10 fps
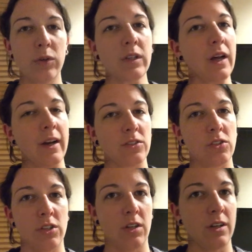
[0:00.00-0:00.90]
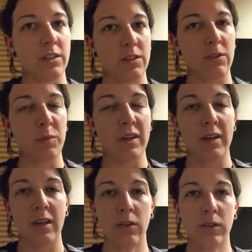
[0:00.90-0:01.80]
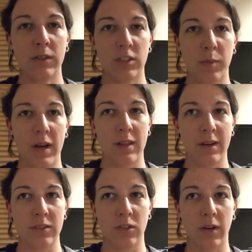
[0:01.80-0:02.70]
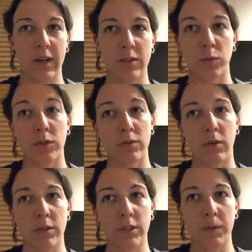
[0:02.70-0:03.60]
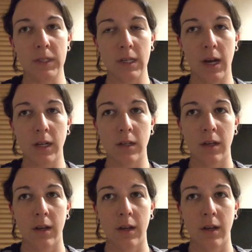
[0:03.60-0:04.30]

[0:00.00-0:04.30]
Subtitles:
you good luck. So she thought she would be healed if she made 1,000 cranes, which of course she was not.